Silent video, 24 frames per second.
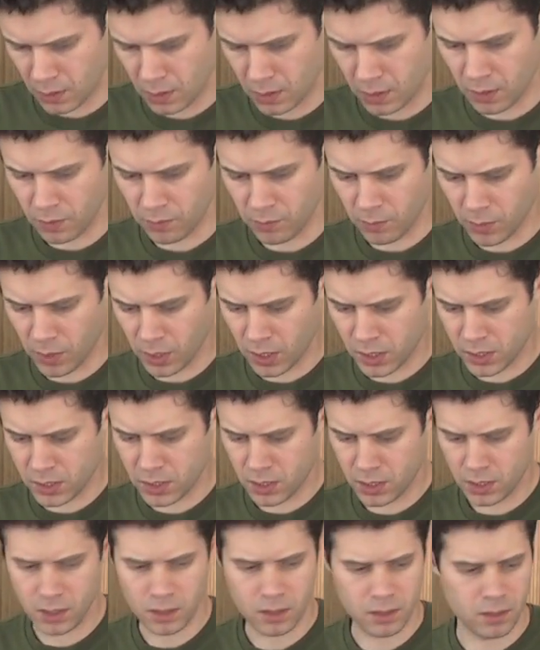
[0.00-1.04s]
Okay, I've
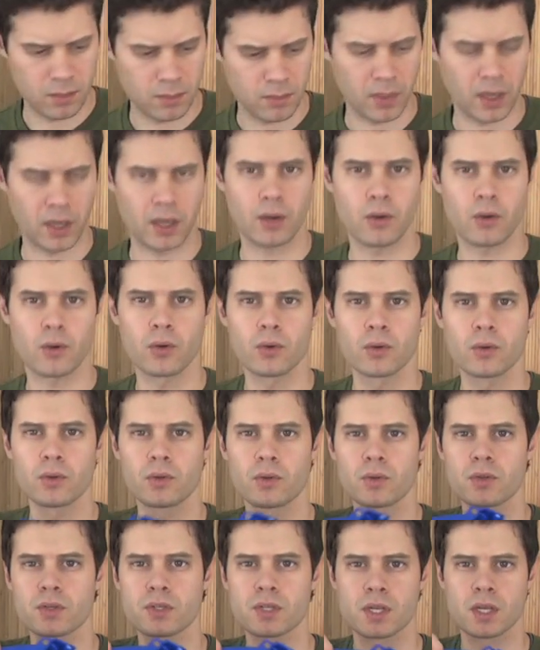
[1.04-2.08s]
marked my
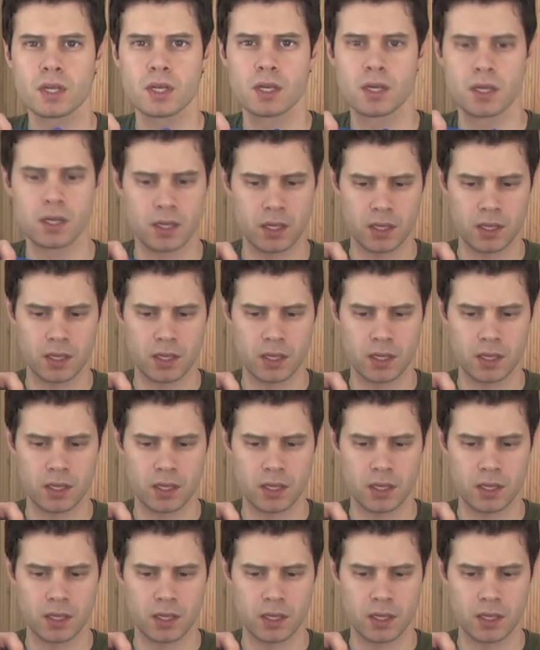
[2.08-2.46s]
holes,